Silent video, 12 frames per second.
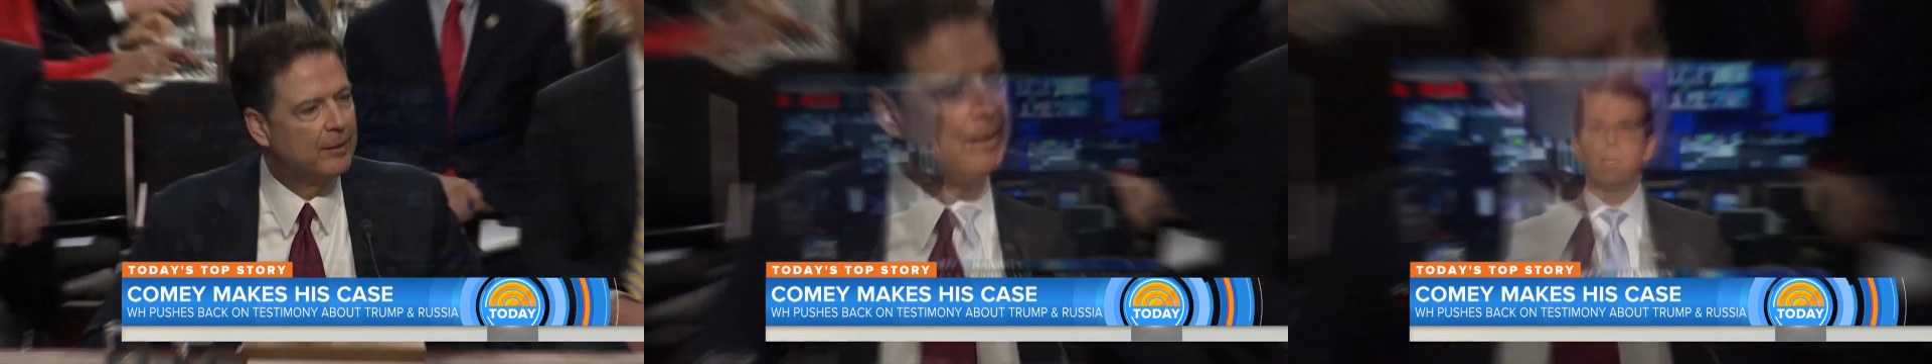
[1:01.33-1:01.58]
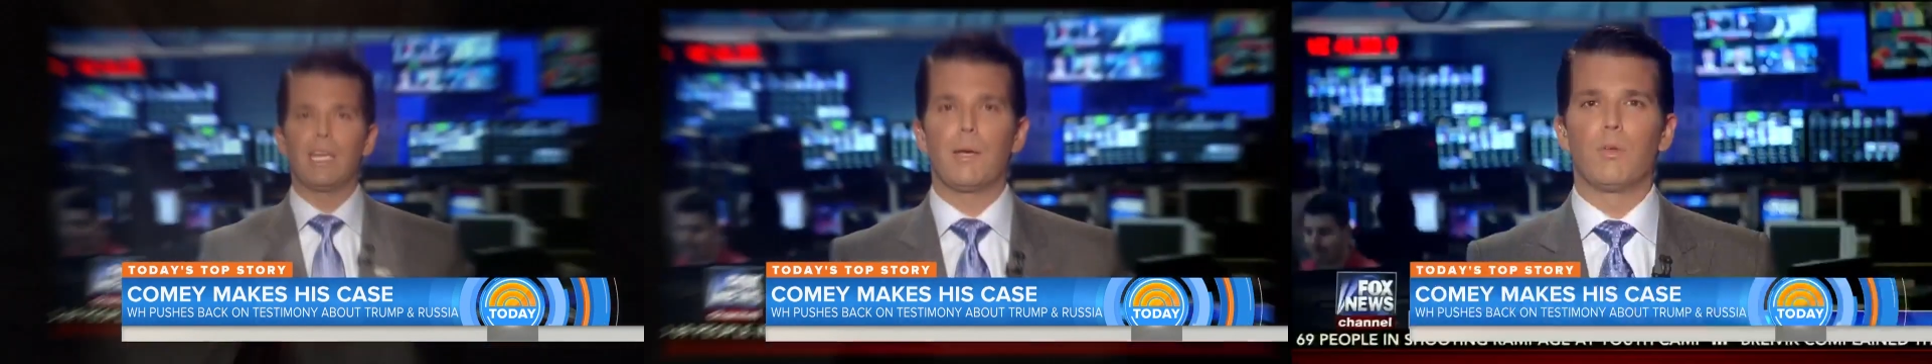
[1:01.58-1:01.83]
The
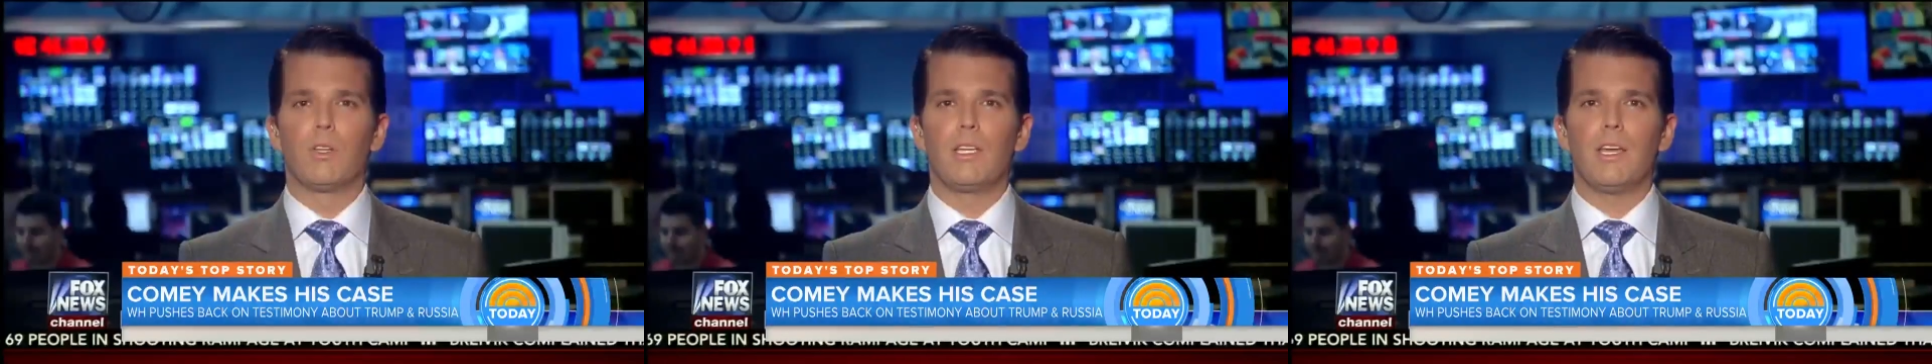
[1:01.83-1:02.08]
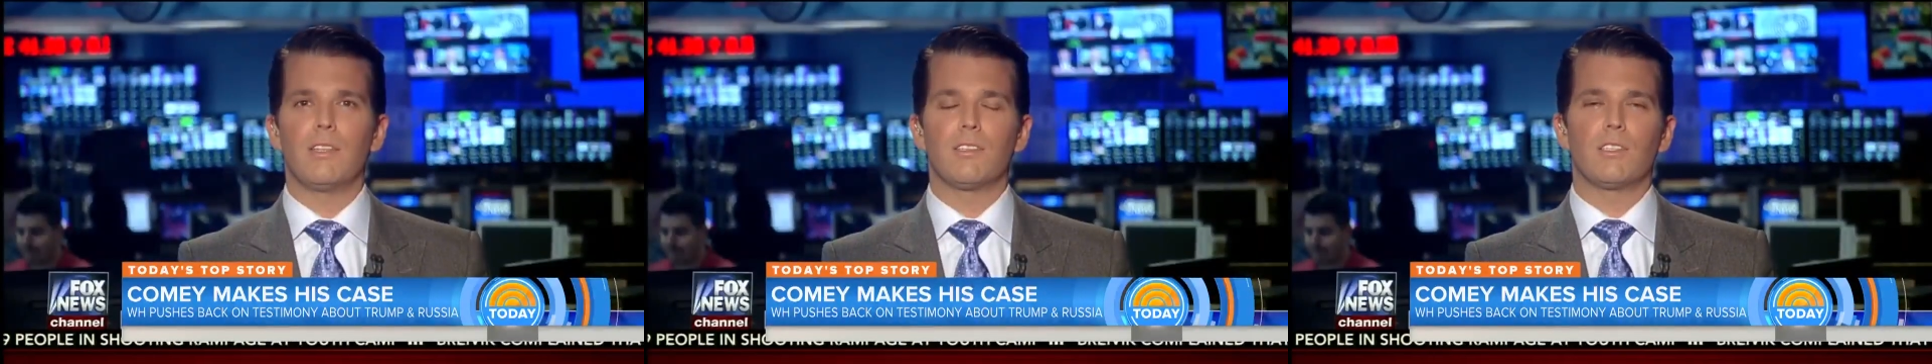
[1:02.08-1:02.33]

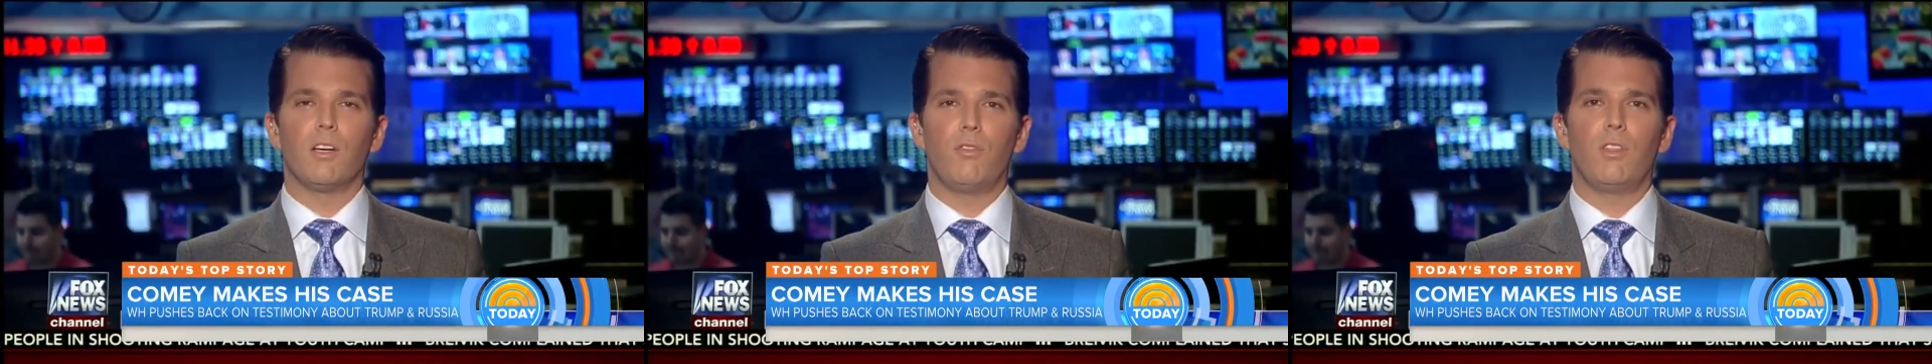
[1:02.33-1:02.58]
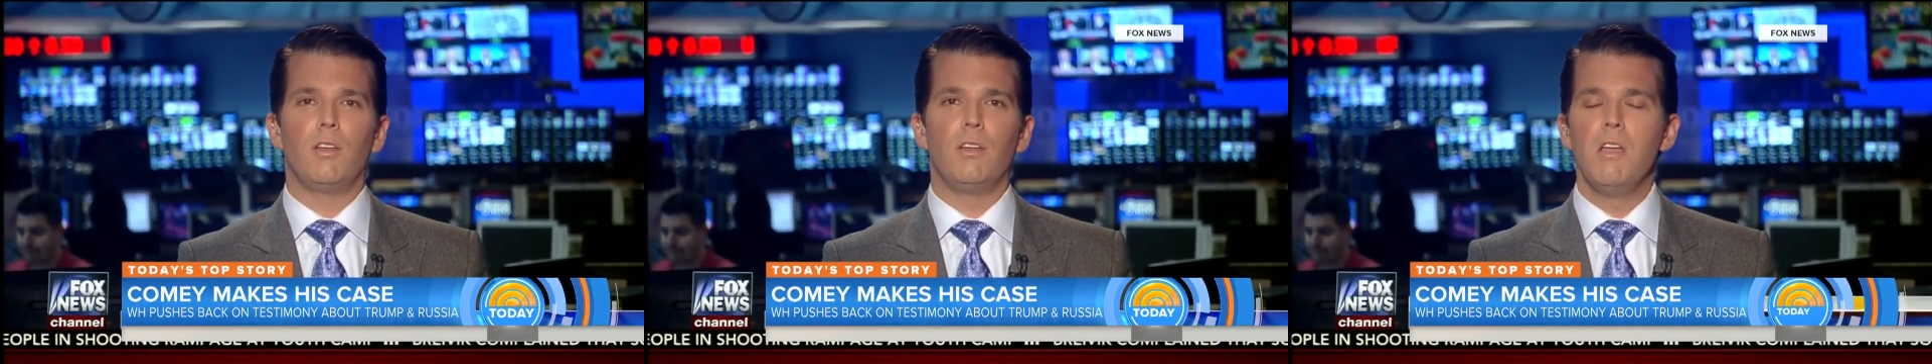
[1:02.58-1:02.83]
president's
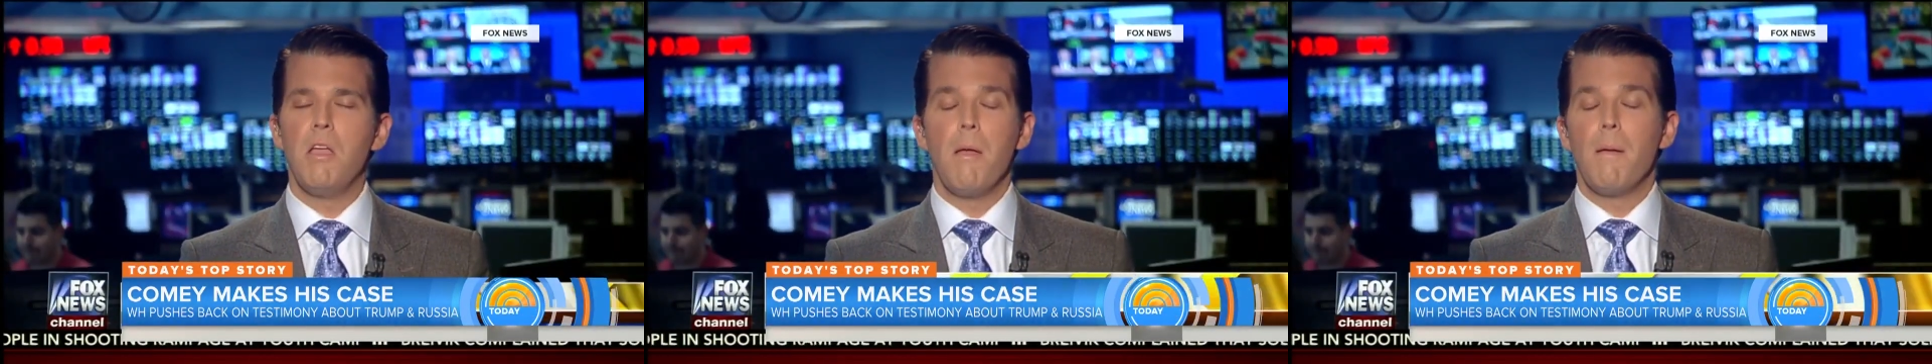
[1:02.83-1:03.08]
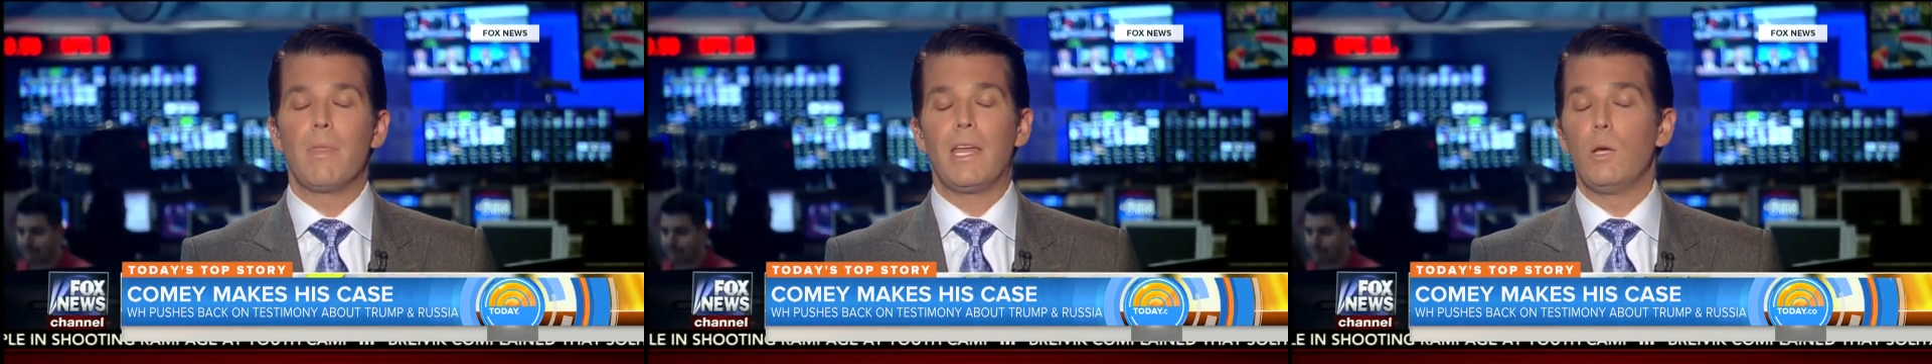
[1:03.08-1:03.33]
son
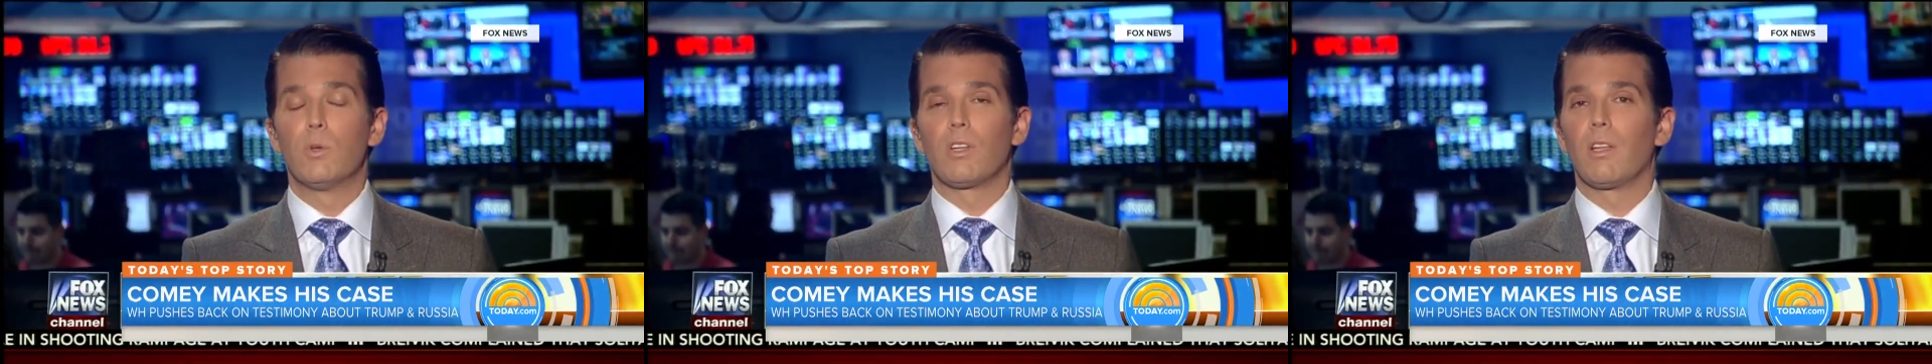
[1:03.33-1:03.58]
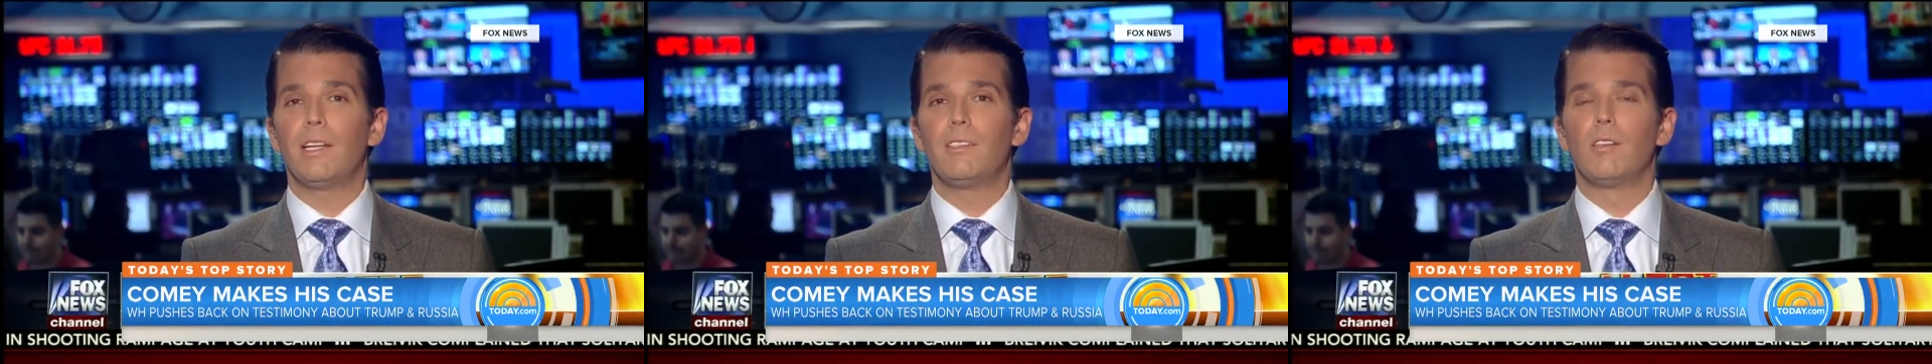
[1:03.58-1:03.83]
saying his
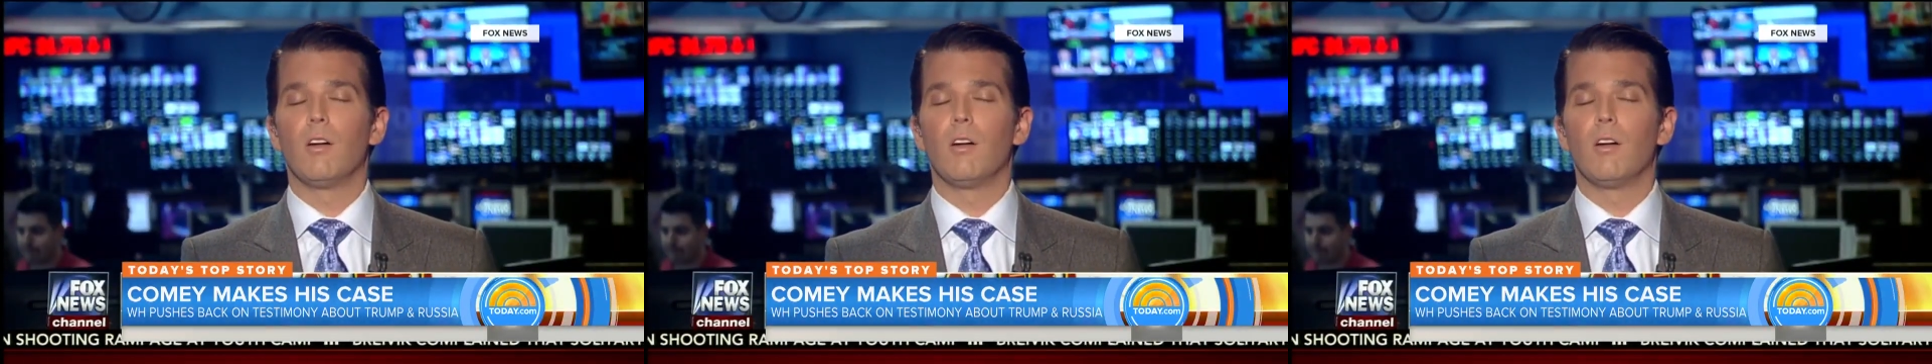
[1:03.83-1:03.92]
father is